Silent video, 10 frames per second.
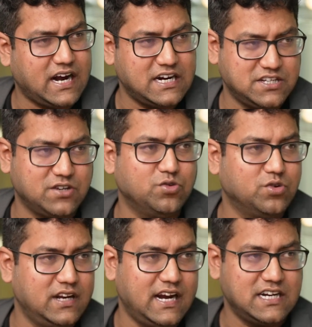ads,
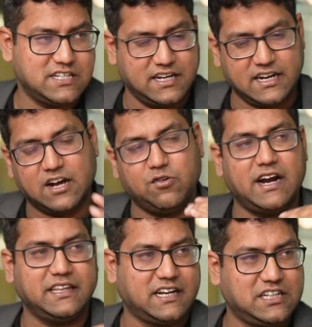Google ads, and
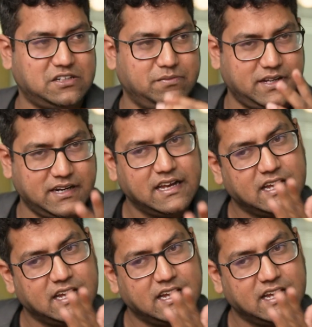acquire the customer.